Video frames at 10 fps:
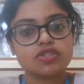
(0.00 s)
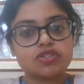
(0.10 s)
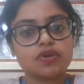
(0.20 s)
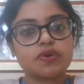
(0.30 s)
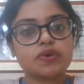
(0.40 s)

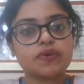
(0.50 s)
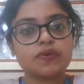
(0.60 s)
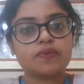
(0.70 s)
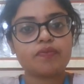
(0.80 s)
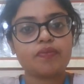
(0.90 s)
So
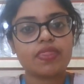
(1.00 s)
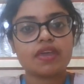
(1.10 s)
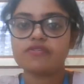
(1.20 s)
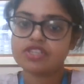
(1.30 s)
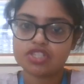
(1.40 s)

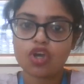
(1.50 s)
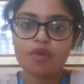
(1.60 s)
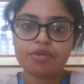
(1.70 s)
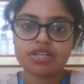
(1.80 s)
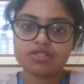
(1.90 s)
we stop
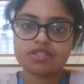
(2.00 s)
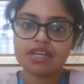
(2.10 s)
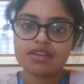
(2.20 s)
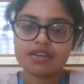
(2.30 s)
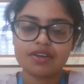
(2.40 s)
here today,
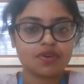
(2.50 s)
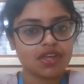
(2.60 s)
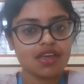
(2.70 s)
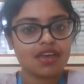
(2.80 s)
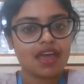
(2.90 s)
okay,
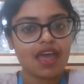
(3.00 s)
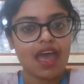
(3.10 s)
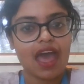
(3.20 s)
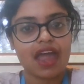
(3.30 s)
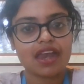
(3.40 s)

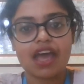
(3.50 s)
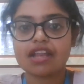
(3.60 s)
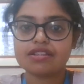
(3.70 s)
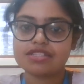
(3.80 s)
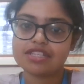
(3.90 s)
and
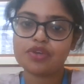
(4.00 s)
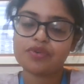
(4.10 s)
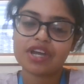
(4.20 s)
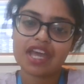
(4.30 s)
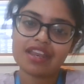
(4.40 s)
I'll see you
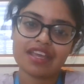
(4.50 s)
again